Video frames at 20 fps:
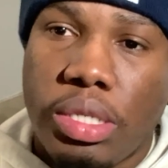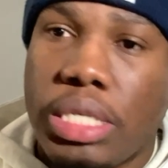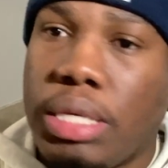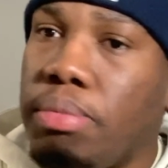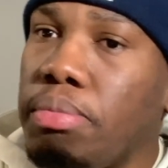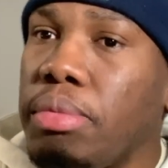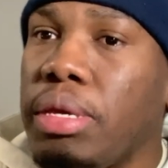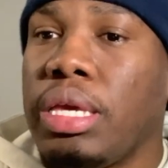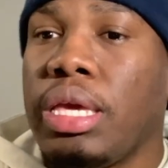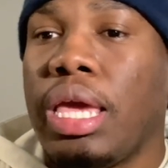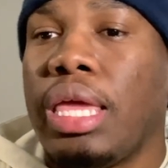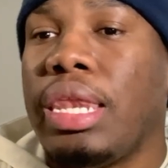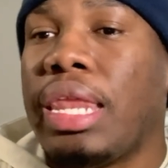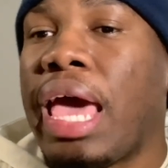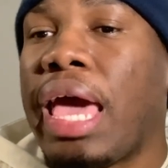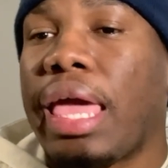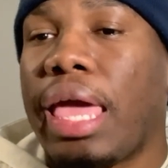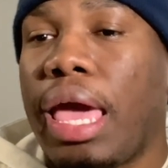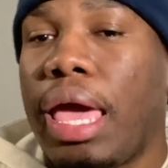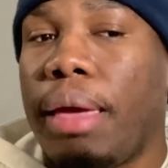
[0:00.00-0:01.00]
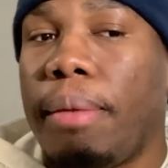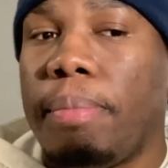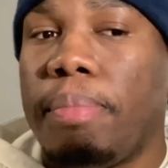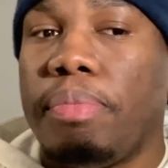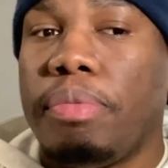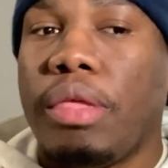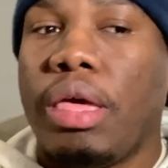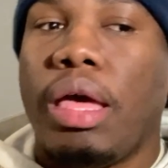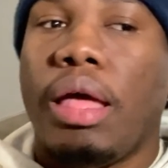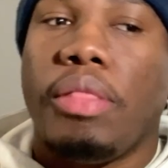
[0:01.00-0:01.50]
to me in that game.
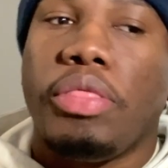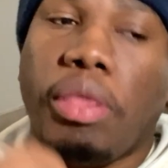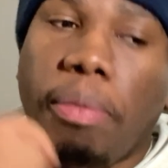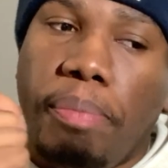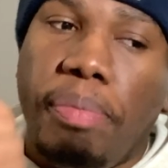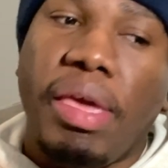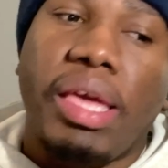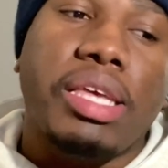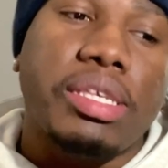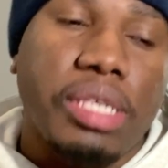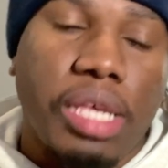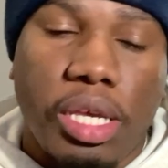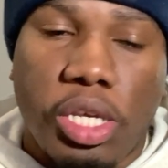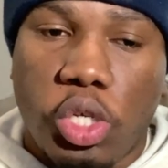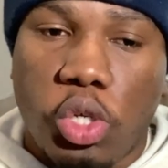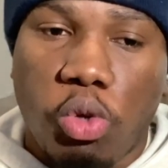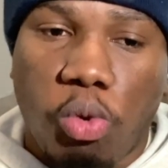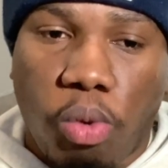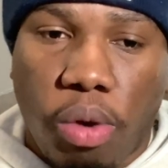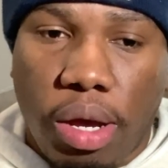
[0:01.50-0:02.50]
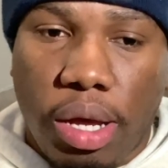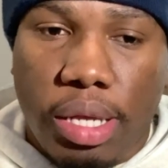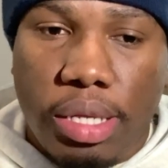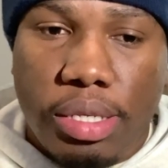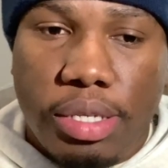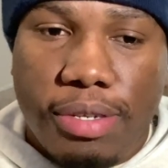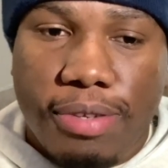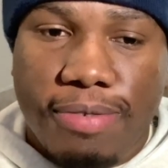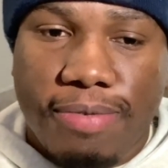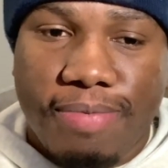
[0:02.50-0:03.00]
The biggest issue
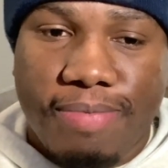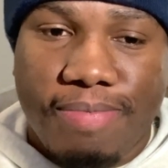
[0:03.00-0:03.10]
was